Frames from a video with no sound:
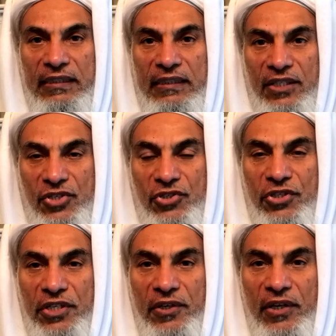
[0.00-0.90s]

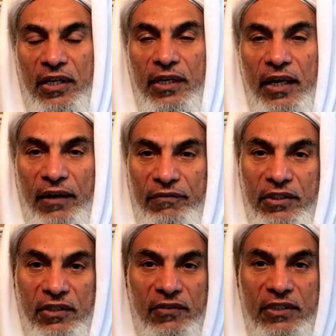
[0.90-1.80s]
history,
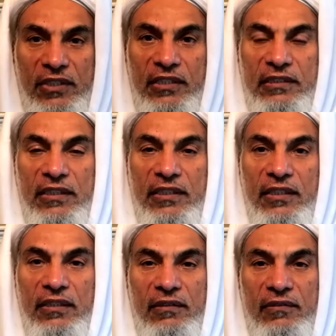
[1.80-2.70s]
everything was translated.